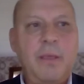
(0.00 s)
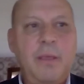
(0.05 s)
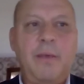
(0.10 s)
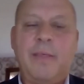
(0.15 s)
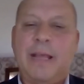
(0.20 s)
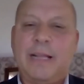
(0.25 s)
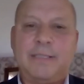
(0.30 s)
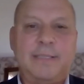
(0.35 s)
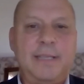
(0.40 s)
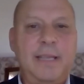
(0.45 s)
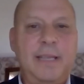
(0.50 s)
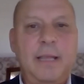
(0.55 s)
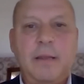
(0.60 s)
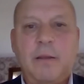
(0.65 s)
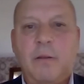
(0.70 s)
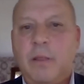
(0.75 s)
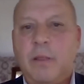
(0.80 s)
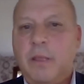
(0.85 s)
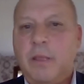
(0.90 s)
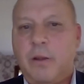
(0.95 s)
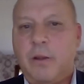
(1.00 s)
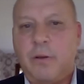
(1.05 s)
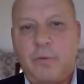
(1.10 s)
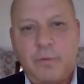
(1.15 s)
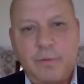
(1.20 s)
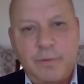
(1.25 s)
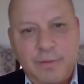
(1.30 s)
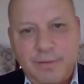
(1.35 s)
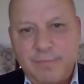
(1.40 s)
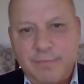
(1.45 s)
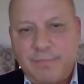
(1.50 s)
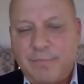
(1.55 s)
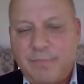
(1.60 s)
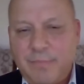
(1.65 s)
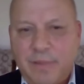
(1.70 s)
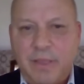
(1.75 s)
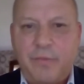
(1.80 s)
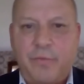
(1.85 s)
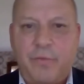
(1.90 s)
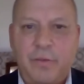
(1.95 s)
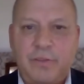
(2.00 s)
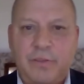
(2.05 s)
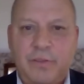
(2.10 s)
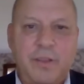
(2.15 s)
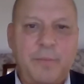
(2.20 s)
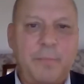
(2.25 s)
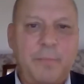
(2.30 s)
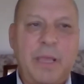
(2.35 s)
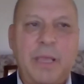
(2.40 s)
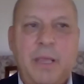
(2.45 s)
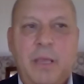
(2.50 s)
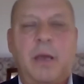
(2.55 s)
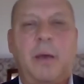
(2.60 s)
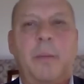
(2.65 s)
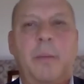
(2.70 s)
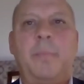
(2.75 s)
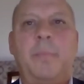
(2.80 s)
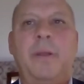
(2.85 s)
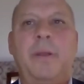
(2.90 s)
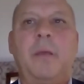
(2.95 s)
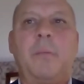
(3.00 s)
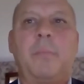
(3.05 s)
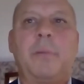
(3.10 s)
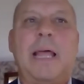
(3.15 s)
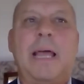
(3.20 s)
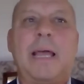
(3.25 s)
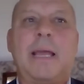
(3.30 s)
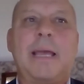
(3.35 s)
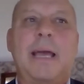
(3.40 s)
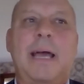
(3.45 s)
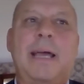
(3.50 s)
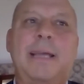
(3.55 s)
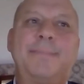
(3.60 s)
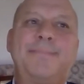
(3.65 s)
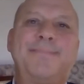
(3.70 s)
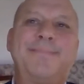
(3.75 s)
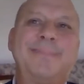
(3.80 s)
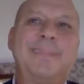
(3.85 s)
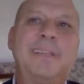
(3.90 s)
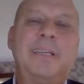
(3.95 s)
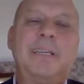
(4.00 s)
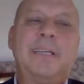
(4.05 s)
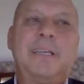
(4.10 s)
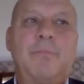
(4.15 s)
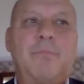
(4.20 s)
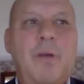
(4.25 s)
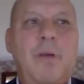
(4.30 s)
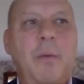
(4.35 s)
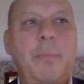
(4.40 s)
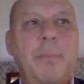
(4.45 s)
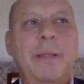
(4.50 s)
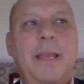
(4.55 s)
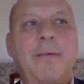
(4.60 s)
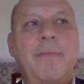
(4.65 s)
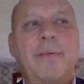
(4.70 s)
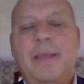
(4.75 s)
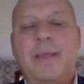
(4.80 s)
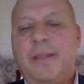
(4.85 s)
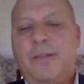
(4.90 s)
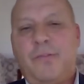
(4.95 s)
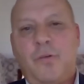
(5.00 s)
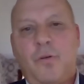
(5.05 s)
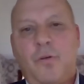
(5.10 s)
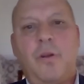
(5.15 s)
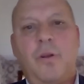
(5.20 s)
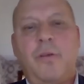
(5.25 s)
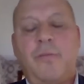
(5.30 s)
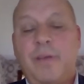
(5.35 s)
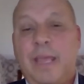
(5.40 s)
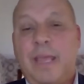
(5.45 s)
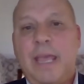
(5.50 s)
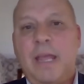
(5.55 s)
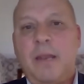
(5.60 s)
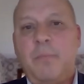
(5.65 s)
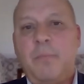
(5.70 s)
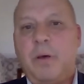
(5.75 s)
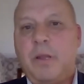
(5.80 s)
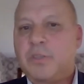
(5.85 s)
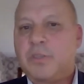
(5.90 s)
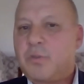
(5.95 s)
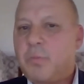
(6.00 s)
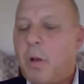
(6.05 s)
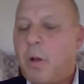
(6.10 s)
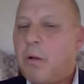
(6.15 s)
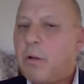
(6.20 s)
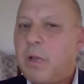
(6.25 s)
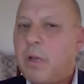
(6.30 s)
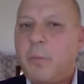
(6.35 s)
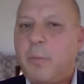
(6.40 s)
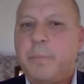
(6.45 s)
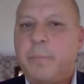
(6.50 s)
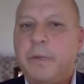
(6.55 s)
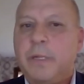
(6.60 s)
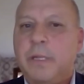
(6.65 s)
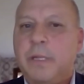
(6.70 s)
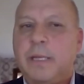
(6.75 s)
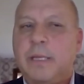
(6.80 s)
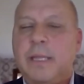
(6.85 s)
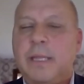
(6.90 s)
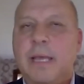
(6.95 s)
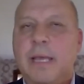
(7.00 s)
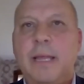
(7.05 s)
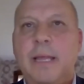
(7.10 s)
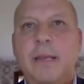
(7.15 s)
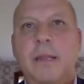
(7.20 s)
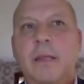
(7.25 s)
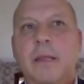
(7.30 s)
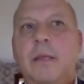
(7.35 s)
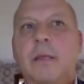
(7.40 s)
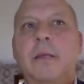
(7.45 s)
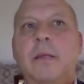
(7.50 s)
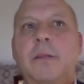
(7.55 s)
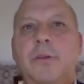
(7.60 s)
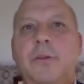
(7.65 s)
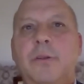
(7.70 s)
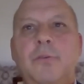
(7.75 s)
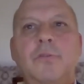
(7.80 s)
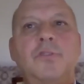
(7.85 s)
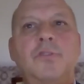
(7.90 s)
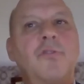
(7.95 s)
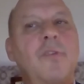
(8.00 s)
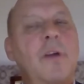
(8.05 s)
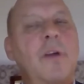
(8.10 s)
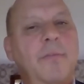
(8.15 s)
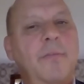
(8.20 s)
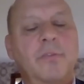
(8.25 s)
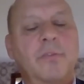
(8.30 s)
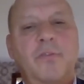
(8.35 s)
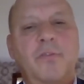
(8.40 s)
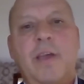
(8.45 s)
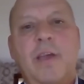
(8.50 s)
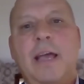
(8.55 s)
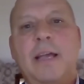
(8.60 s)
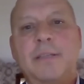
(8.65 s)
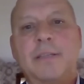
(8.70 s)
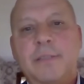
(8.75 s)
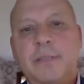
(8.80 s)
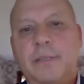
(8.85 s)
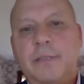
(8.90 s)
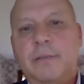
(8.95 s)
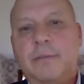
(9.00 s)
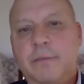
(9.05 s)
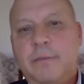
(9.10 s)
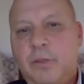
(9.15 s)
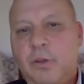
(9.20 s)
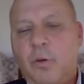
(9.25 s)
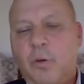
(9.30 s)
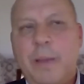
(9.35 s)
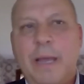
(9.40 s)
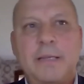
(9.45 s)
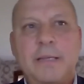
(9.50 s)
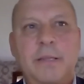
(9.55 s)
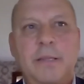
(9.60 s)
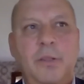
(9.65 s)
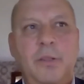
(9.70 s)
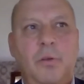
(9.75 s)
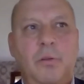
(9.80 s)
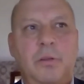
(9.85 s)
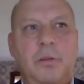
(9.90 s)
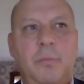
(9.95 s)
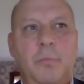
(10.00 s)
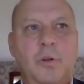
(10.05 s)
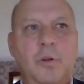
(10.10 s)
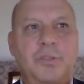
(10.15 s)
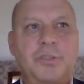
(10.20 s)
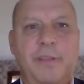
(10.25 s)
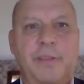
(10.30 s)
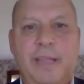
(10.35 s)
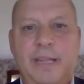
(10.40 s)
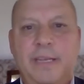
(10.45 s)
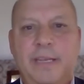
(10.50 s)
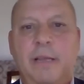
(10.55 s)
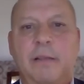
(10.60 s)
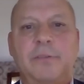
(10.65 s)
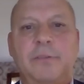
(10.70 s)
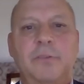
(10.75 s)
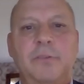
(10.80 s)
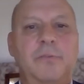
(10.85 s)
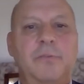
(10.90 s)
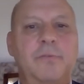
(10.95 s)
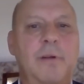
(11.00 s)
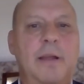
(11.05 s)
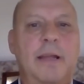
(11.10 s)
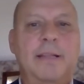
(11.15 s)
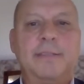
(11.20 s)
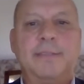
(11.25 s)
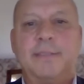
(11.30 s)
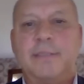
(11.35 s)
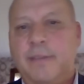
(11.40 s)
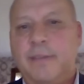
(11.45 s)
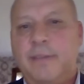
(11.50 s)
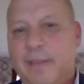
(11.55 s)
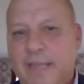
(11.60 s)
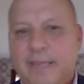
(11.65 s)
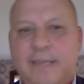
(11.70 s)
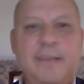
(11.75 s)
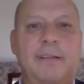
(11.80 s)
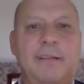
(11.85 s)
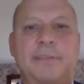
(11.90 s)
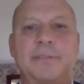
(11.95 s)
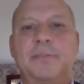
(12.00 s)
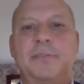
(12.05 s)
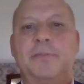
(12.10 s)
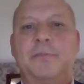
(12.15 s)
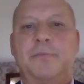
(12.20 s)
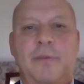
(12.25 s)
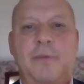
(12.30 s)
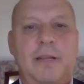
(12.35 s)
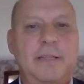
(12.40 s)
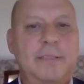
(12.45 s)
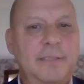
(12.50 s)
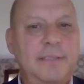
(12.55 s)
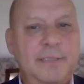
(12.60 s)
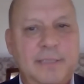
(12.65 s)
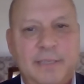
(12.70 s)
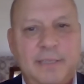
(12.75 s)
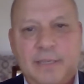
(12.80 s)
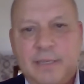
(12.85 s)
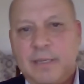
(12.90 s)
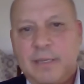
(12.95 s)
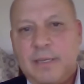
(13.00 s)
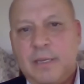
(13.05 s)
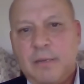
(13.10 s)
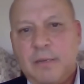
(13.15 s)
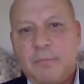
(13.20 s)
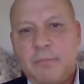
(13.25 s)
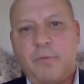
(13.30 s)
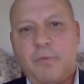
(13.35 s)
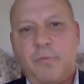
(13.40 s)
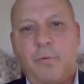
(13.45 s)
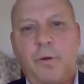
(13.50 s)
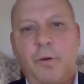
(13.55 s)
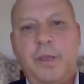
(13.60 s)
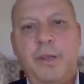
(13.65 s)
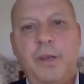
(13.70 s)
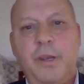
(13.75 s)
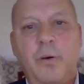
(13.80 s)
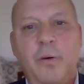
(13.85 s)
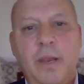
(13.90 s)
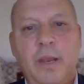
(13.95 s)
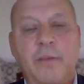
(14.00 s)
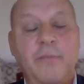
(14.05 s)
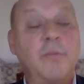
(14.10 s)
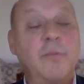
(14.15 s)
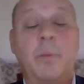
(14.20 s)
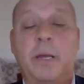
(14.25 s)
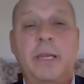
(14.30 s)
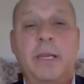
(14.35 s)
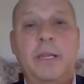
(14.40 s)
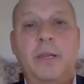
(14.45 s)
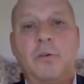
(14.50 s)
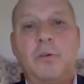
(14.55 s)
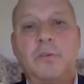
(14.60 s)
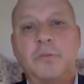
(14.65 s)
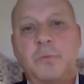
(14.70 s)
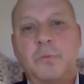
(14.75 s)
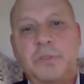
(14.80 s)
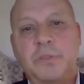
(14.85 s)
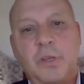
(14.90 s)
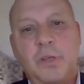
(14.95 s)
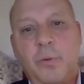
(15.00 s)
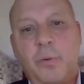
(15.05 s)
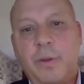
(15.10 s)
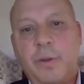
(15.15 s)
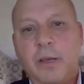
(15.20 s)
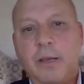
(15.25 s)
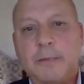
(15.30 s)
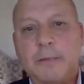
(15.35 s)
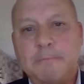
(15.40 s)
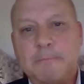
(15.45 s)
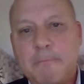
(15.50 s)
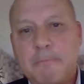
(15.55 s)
That's it. If it's a big company, a black eye, probably never gets heard of again, but a small company like that, news travels fast. And you go back to the old commercial, they tell two friends and they tell two friends, and before you know it, everybody knows what's going on.